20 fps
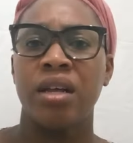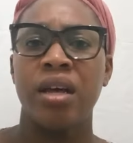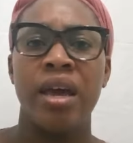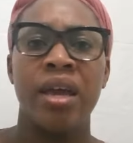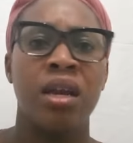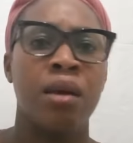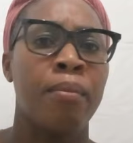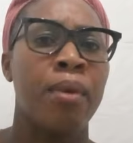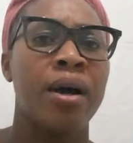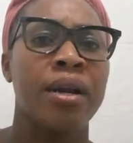
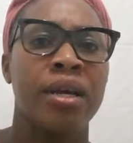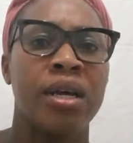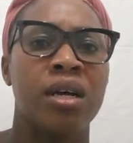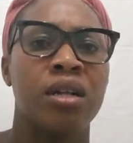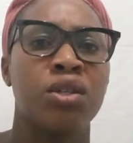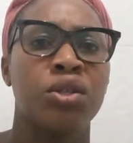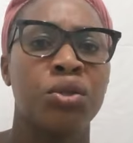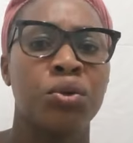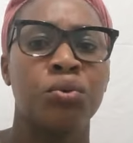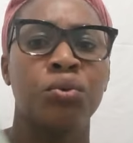anybody
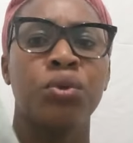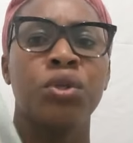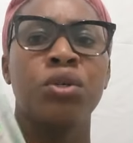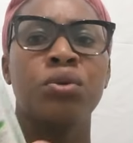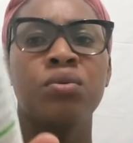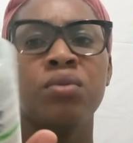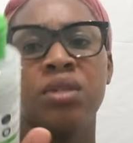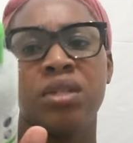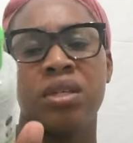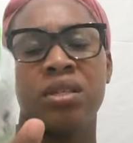else who
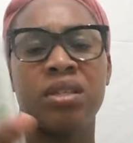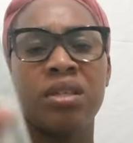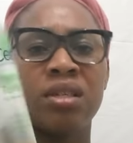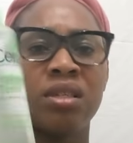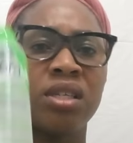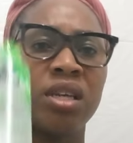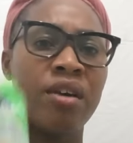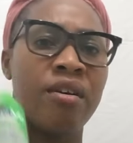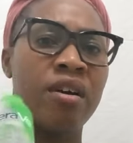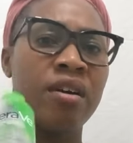uses the
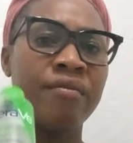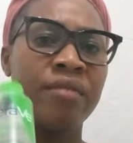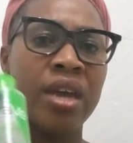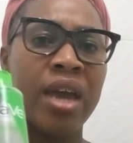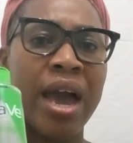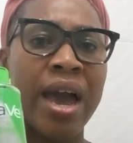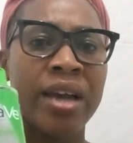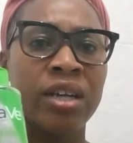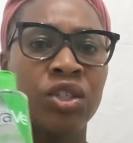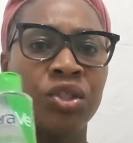CeraVe